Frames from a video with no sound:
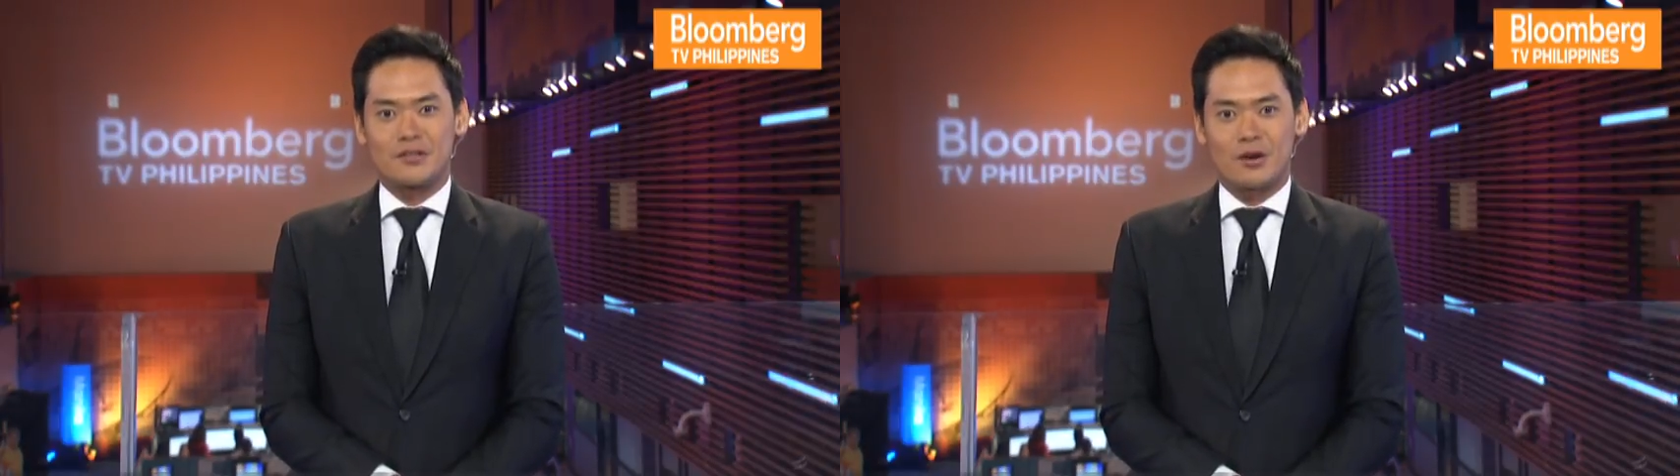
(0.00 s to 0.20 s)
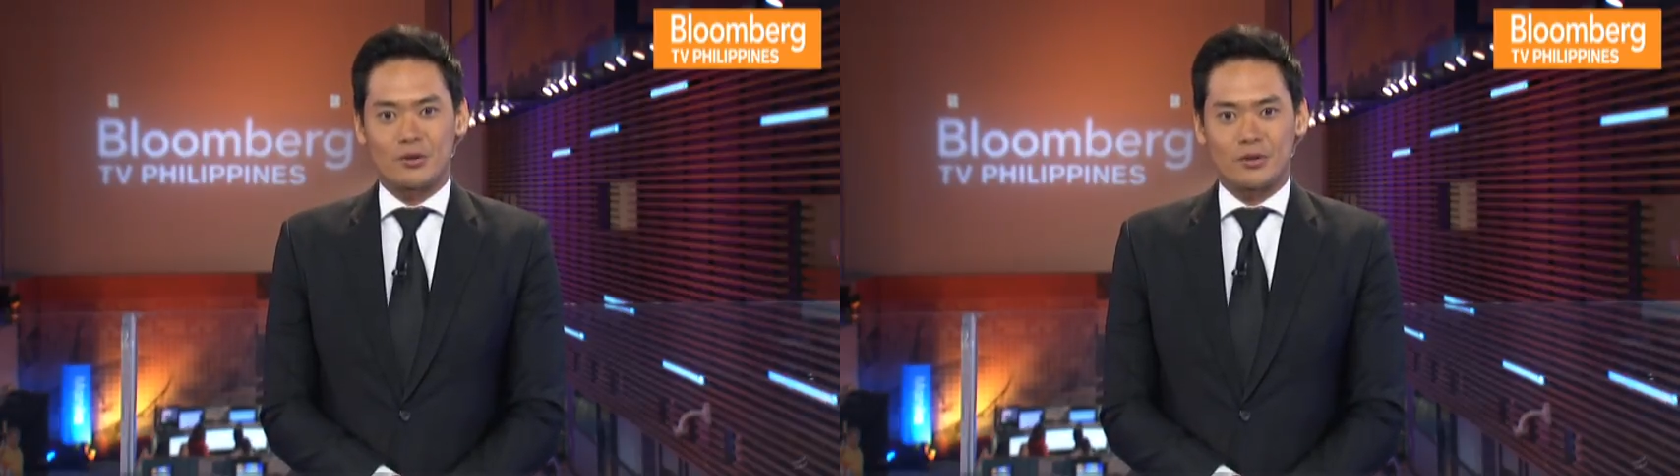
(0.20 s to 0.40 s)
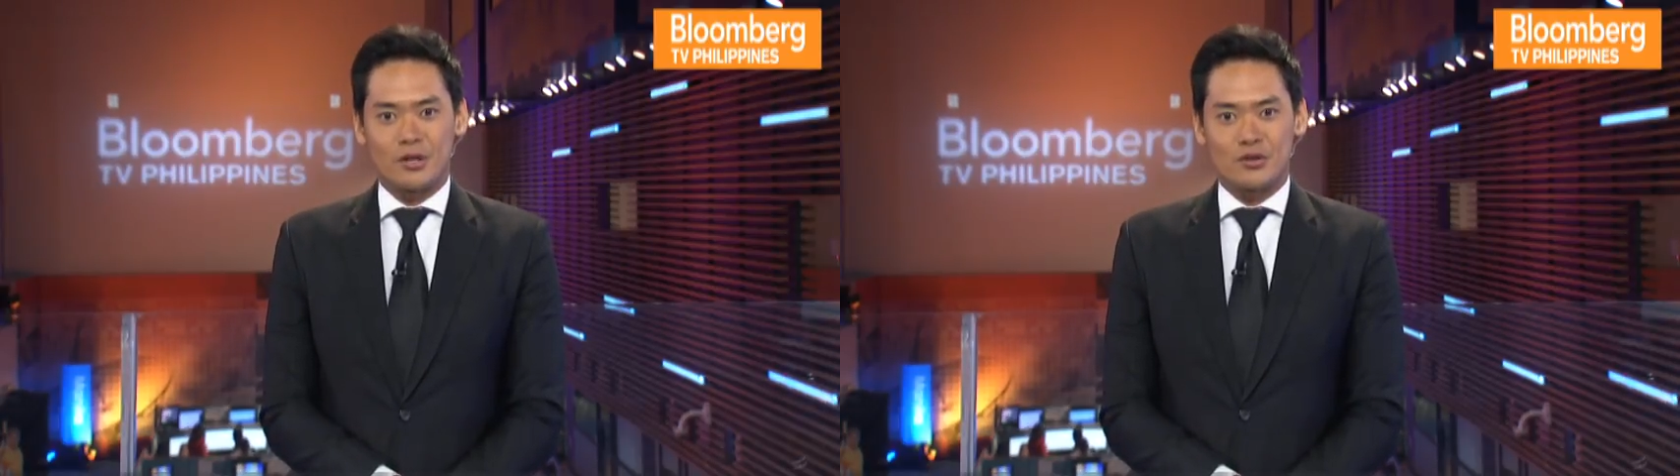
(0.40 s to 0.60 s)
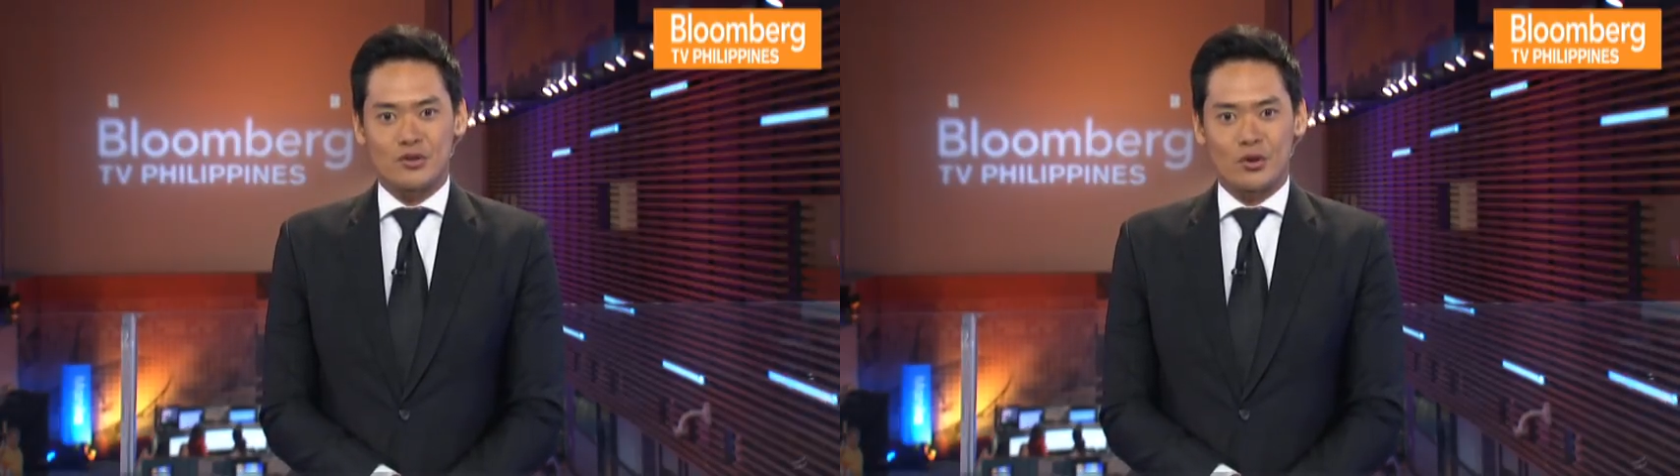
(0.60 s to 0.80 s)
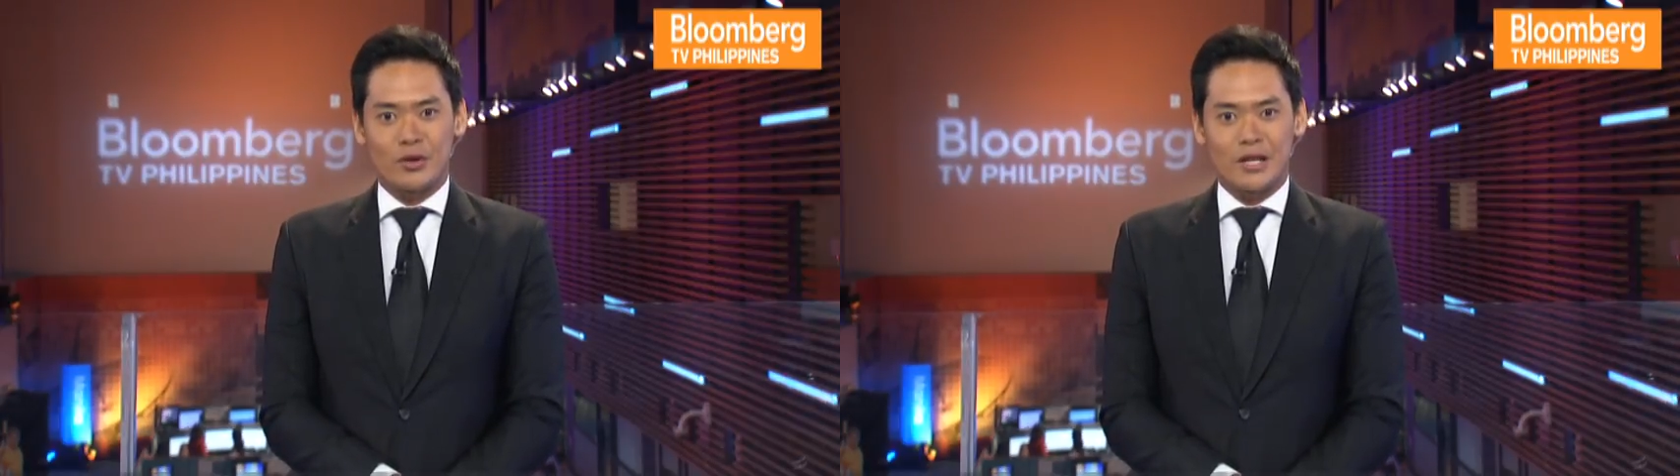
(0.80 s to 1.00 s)
Doctor
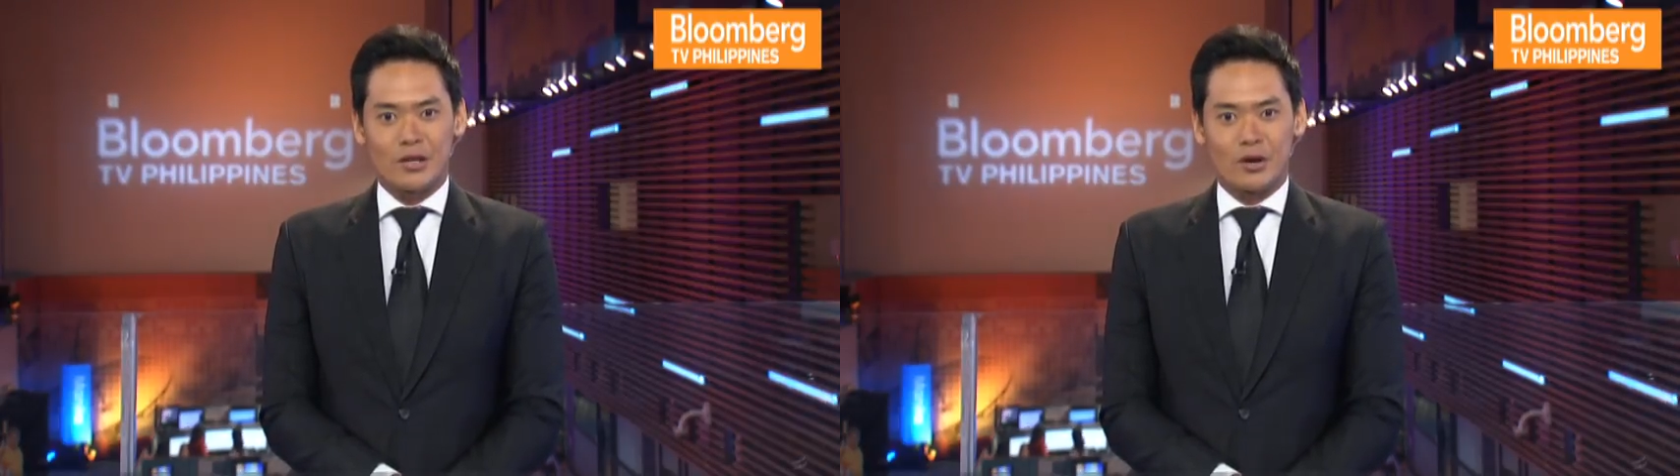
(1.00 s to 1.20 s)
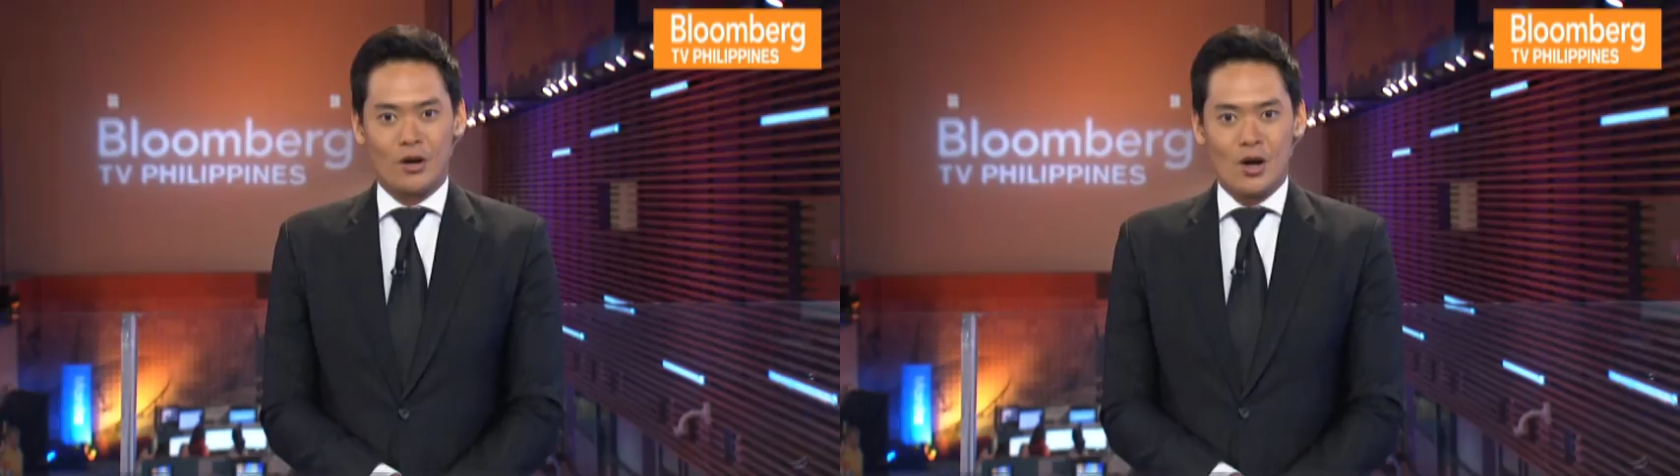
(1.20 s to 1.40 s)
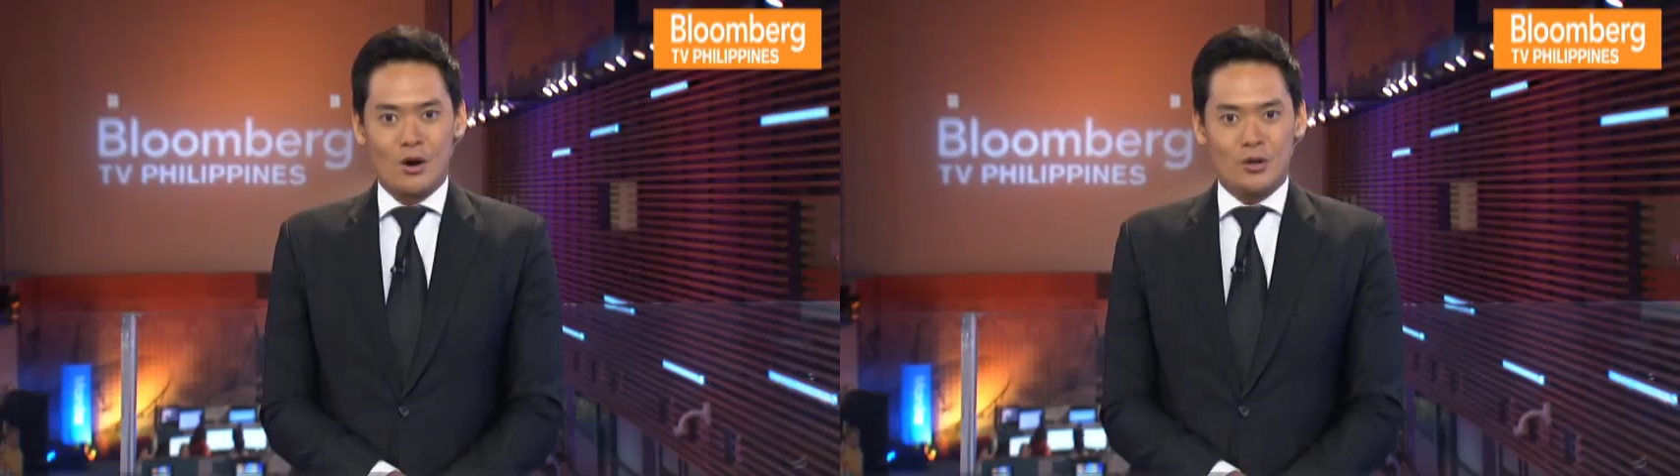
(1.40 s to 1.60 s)
Tirso Ronquillo,